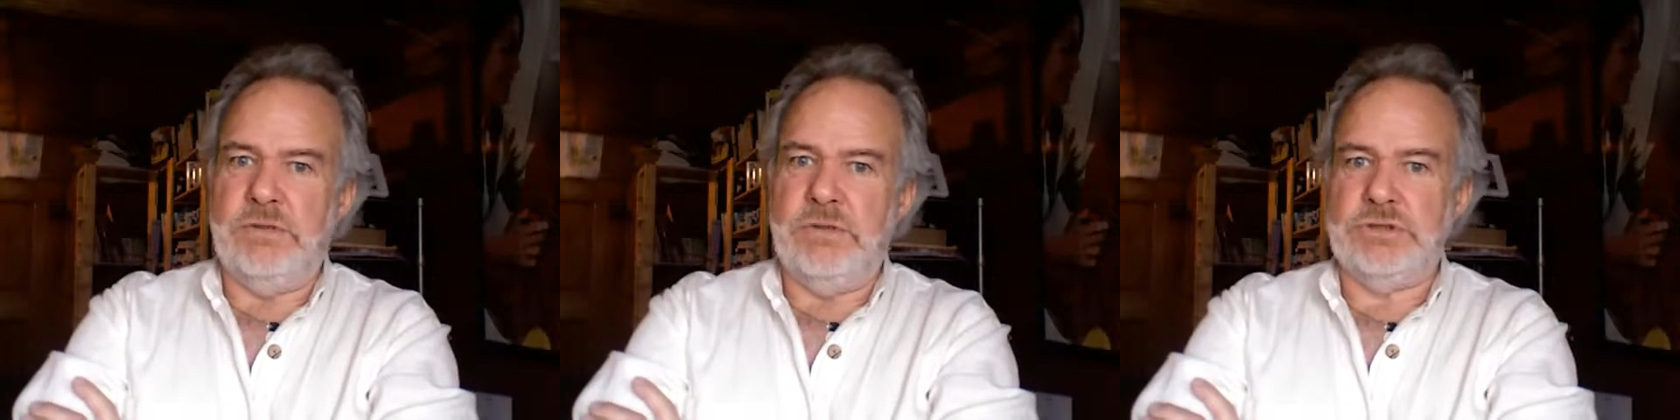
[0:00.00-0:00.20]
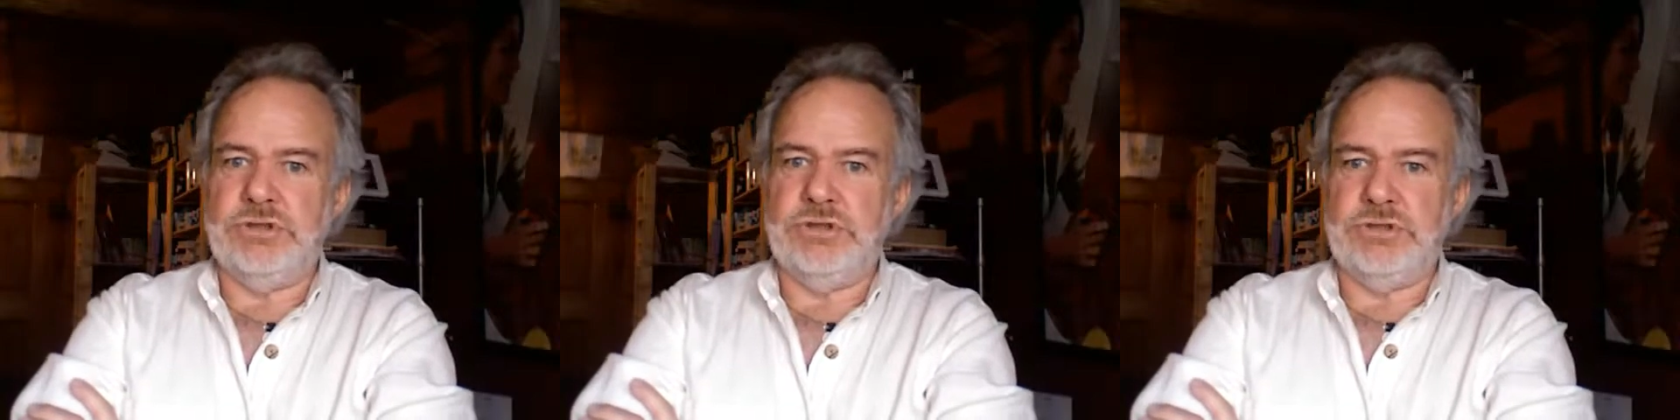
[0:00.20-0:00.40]

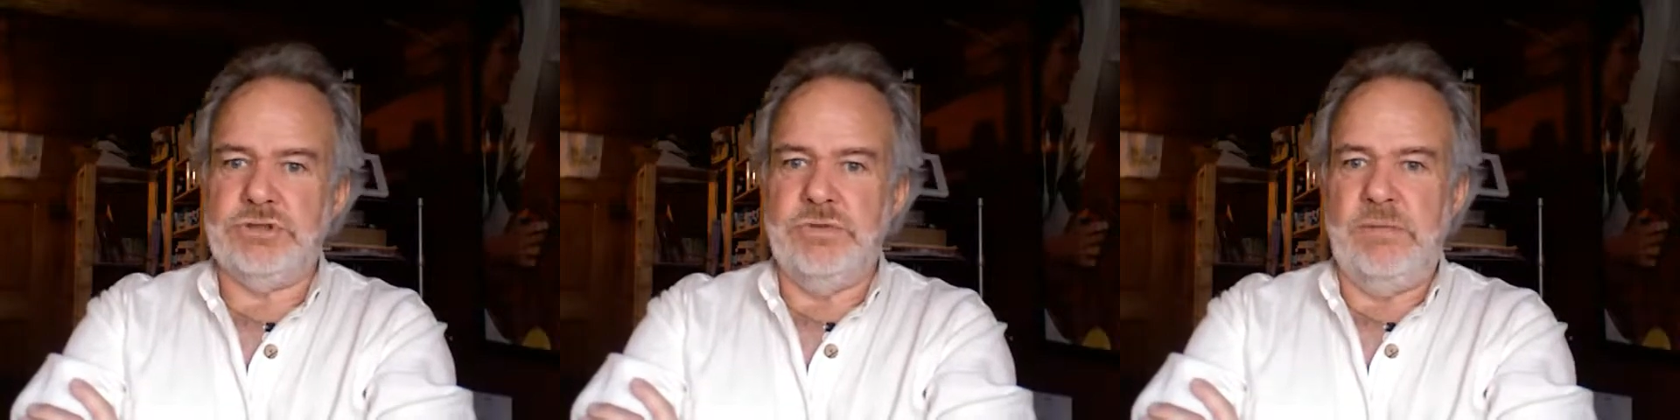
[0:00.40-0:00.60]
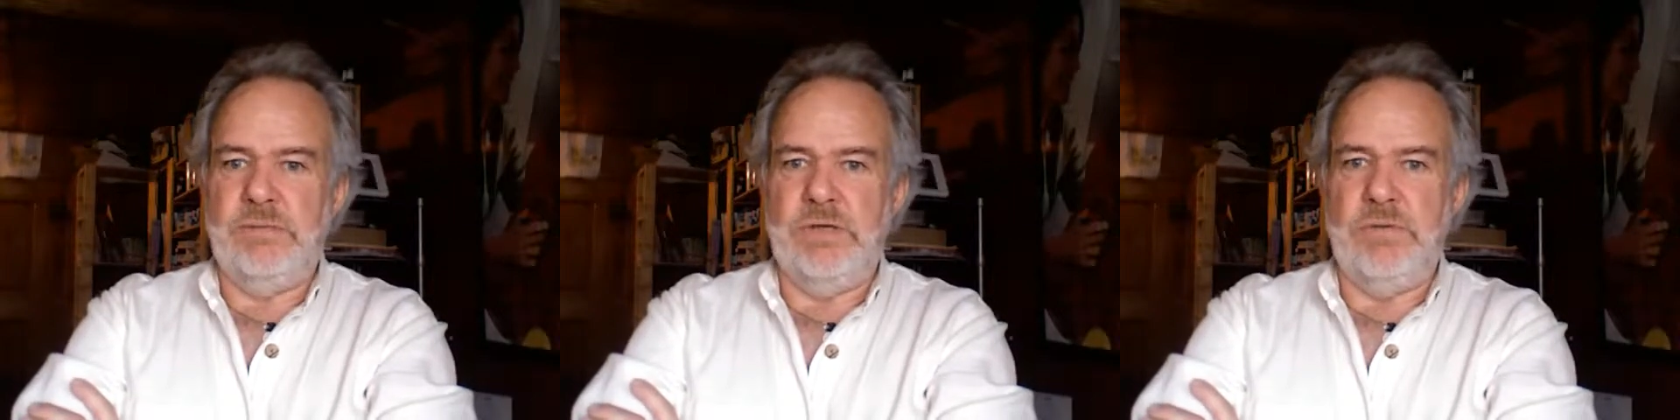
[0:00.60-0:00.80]

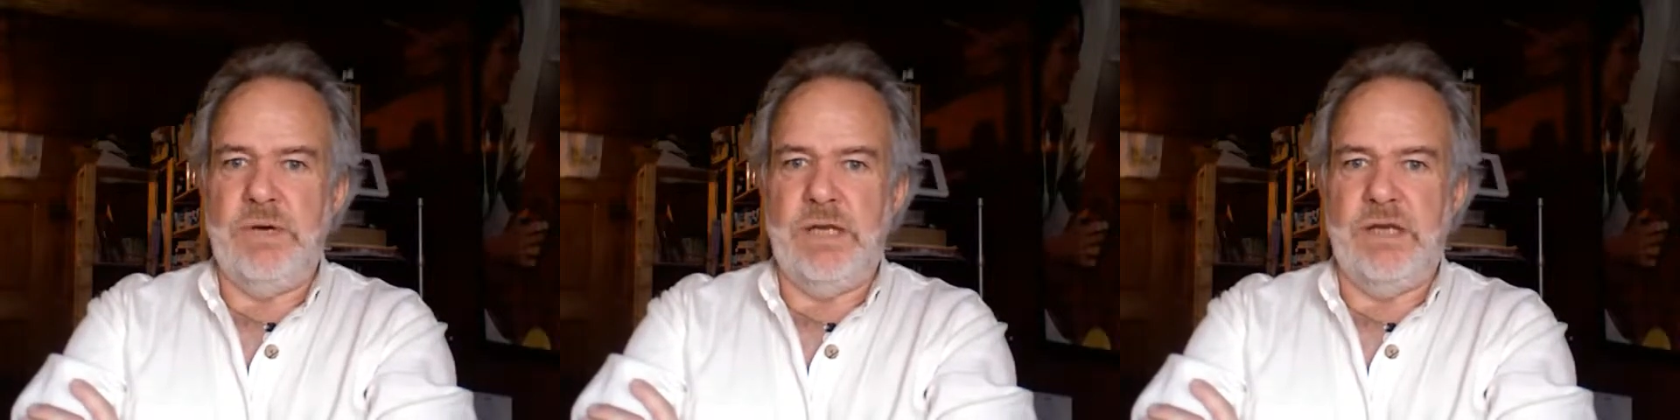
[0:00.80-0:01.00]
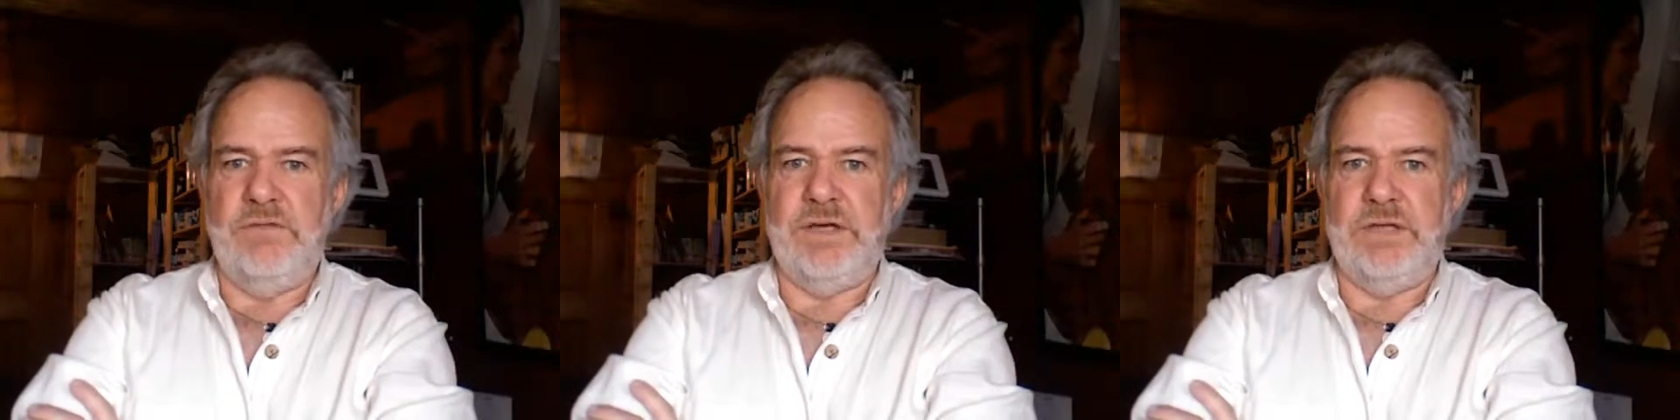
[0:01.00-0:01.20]
extremely
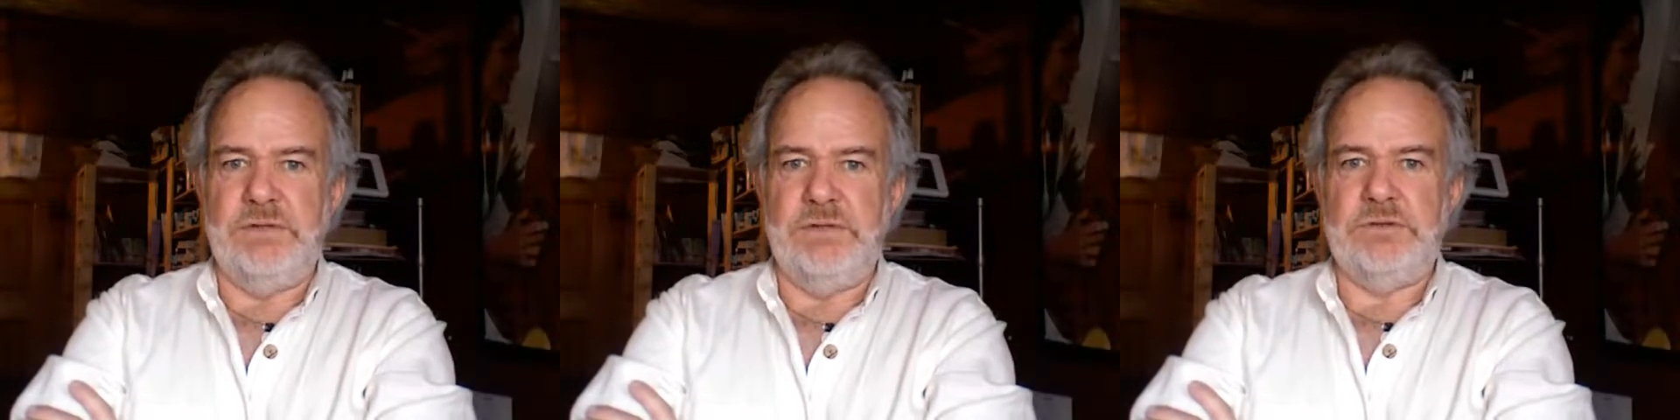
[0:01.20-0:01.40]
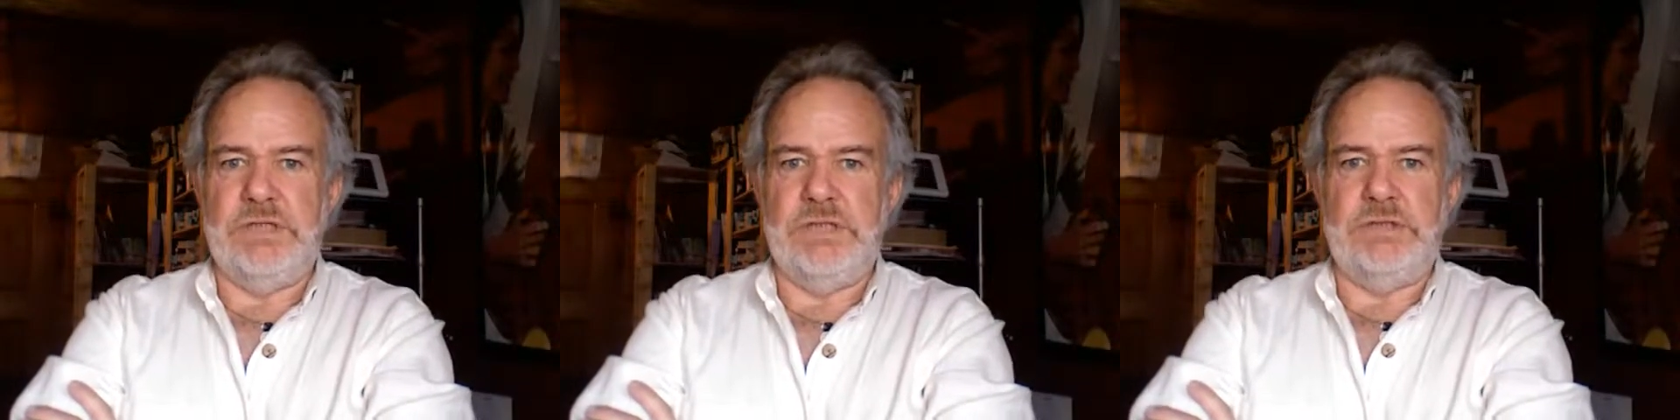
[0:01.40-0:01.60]
well, if I
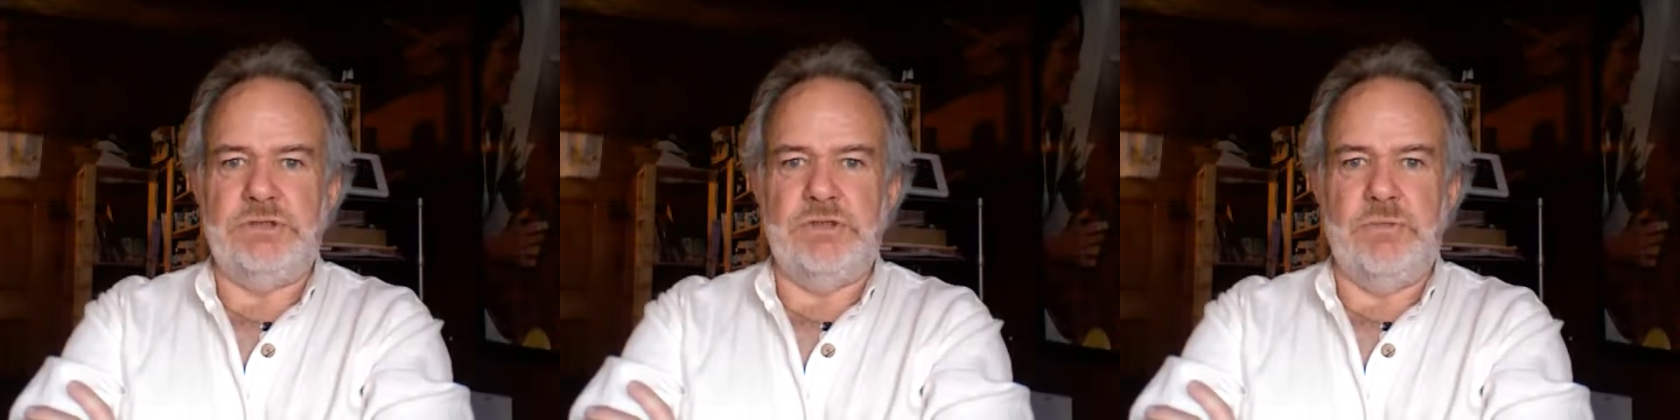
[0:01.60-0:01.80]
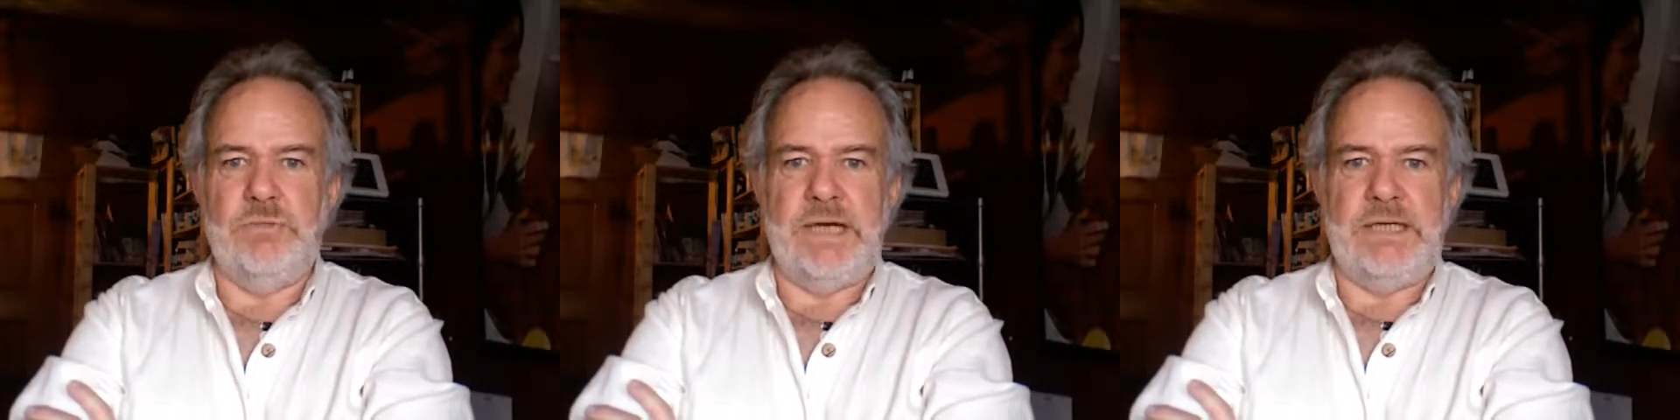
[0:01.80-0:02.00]
do say
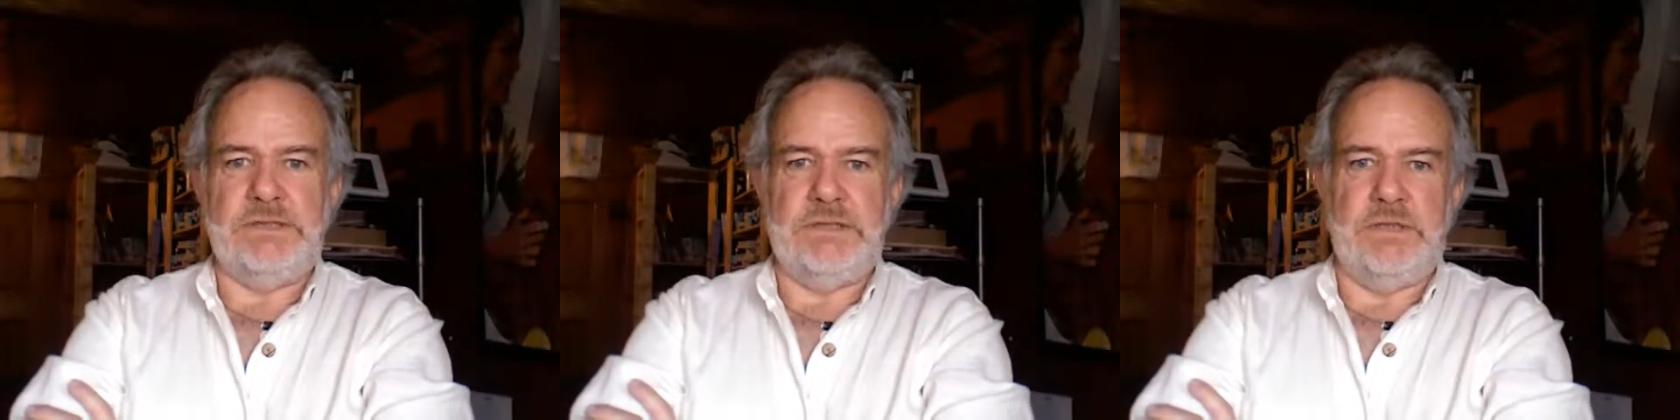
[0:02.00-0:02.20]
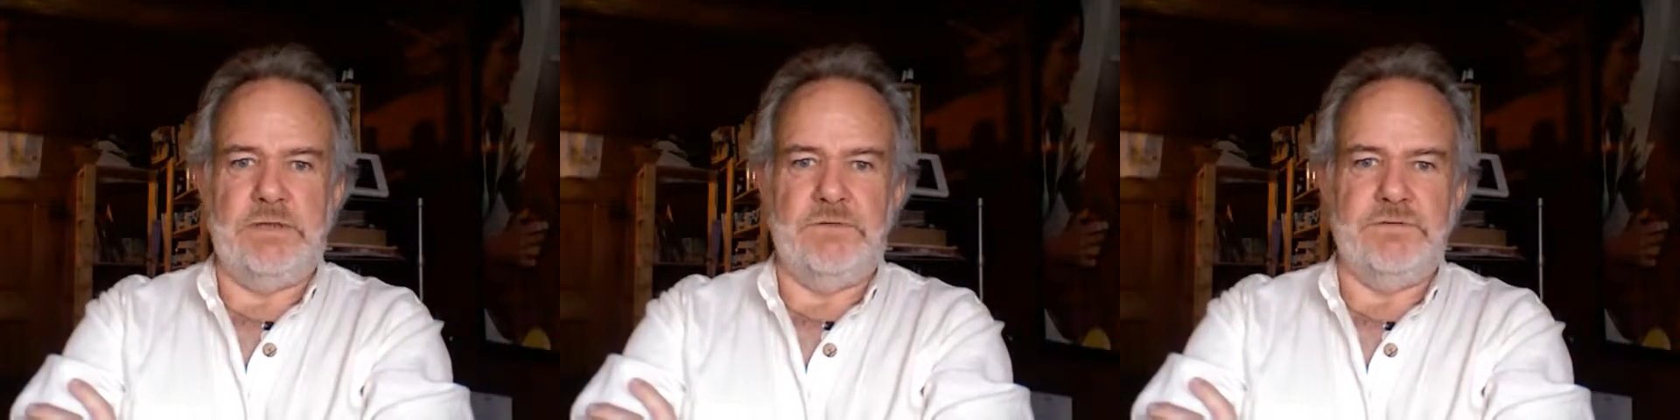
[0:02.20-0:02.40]
so
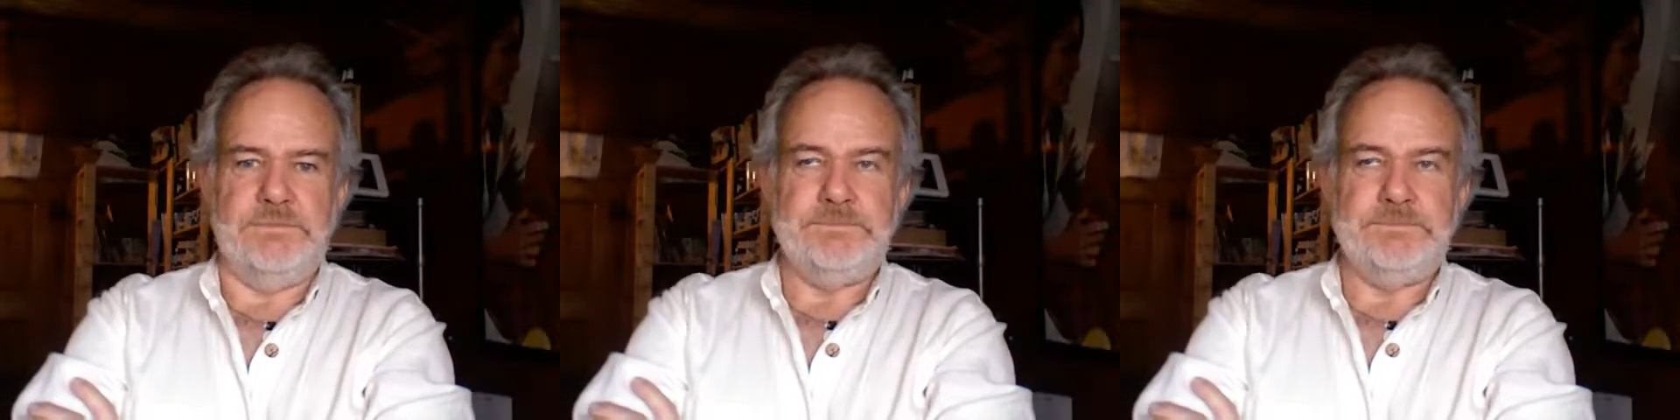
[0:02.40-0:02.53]
myself.